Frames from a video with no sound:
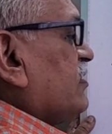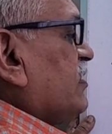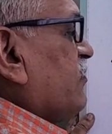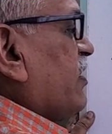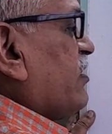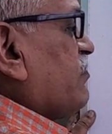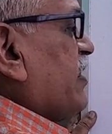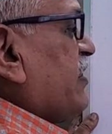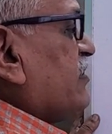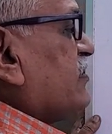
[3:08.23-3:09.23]
divided
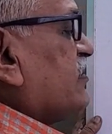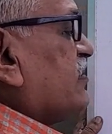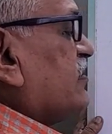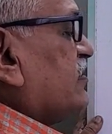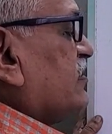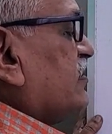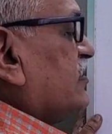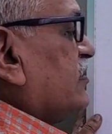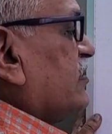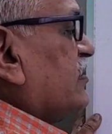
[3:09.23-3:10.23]
by
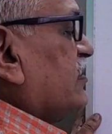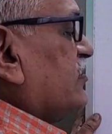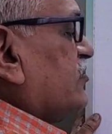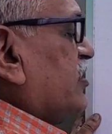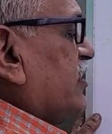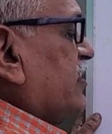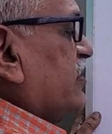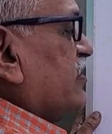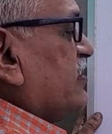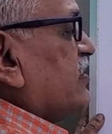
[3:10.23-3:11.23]
3,